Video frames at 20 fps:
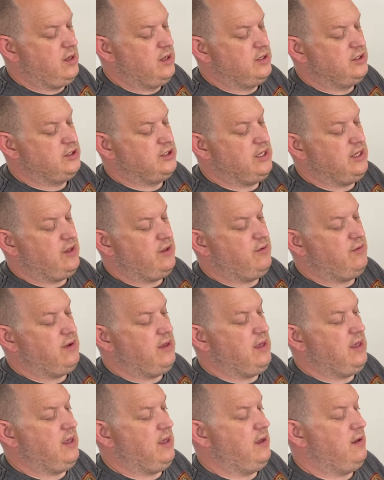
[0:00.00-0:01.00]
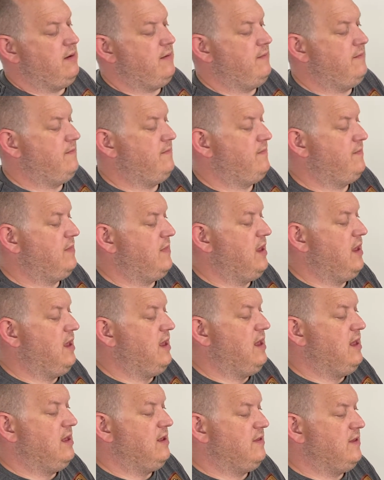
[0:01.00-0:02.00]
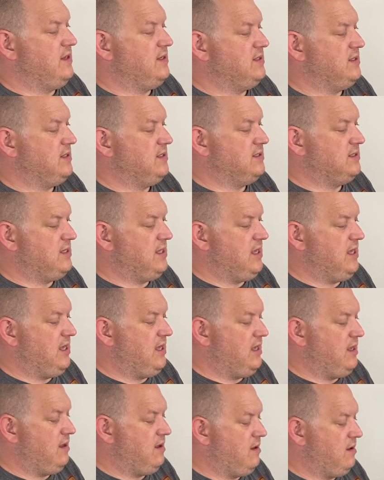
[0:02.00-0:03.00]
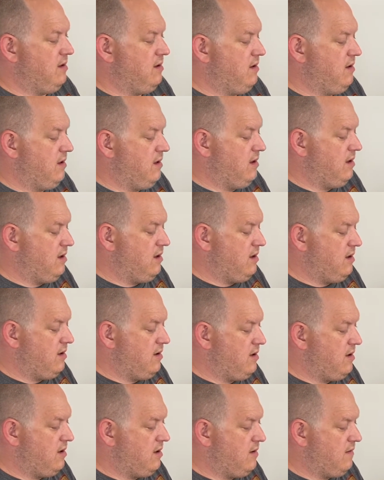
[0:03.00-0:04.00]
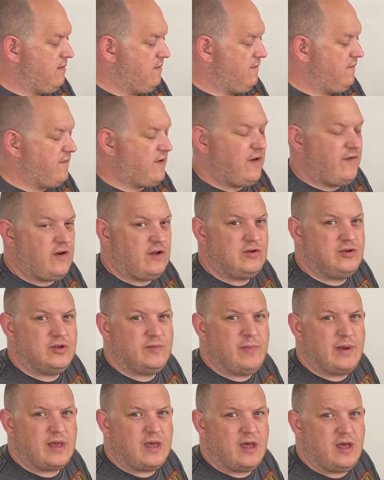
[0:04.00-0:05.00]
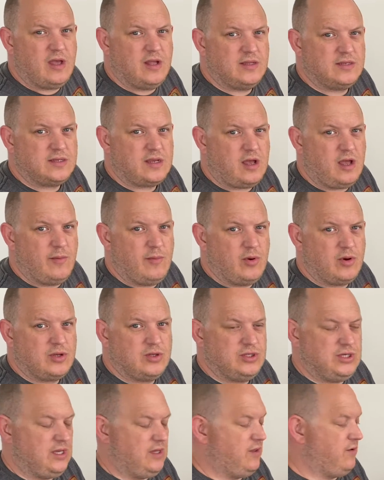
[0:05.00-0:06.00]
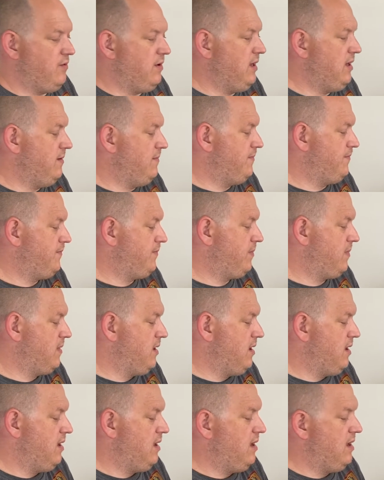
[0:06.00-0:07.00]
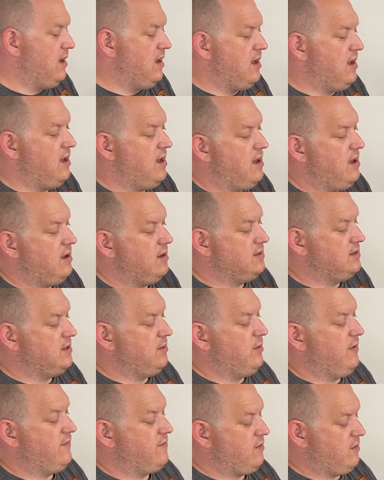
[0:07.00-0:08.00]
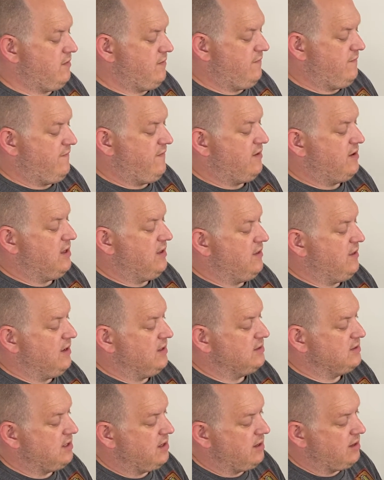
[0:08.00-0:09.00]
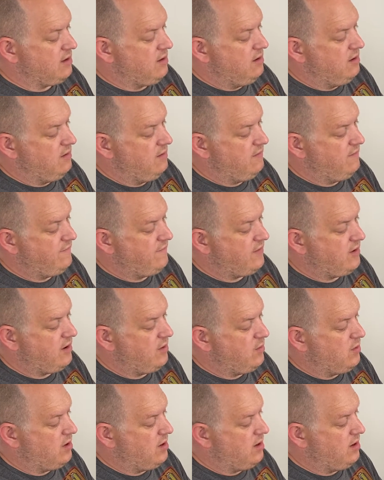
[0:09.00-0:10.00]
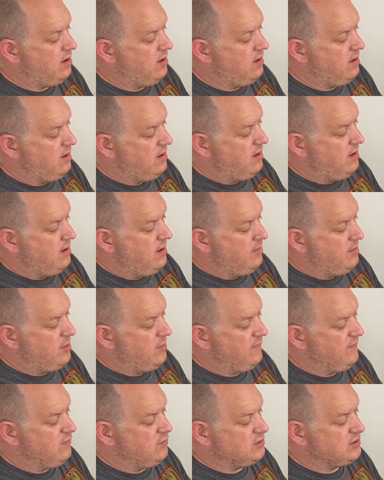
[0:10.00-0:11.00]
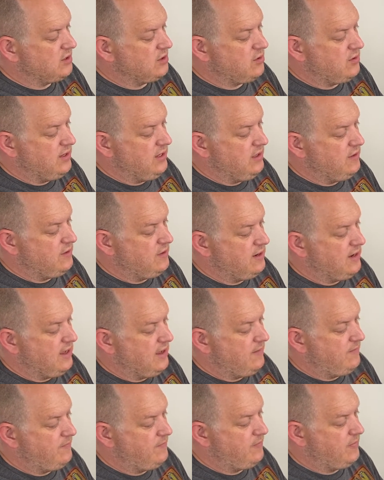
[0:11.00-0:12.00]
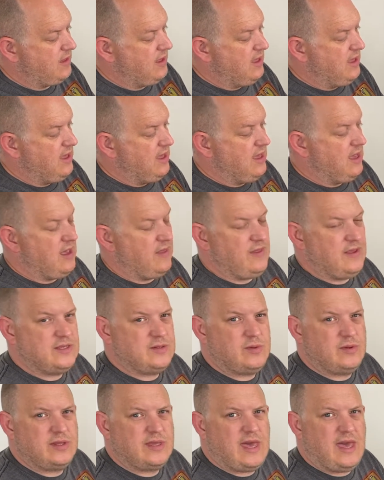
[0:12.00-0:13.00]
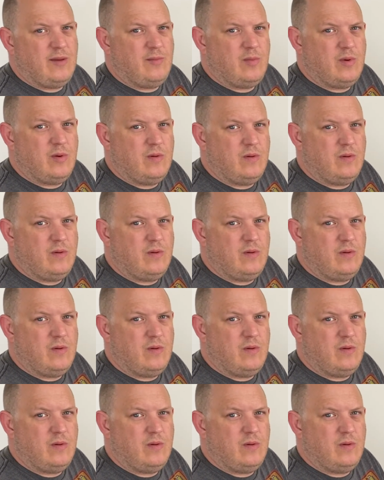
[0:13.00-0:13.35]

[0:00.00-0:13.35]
G3 here. This is the 500 megahertz iBook G3. So we've got funky things like Firewire, but we've also got Ethernet, and this one came